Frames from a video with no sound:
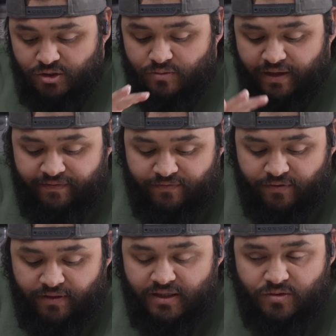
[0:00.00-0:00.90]
to wait
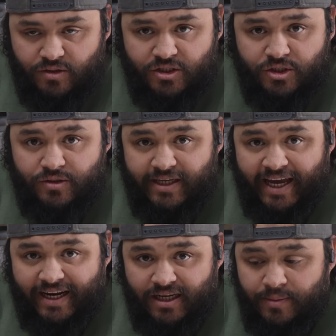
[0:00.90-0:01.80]
for these ones to
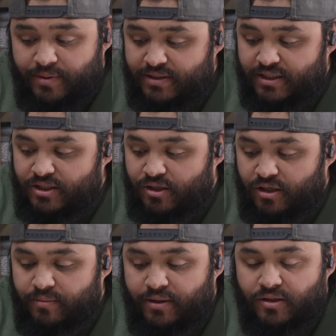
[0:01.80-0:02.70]
tack up, since you're
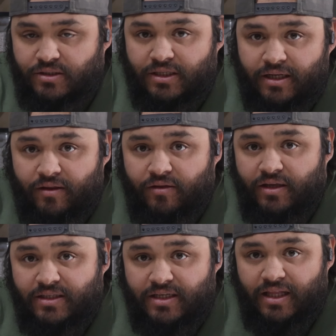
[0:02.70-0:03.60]
going to be using
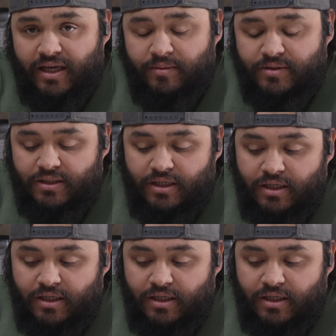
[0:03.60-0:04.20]
these clamps.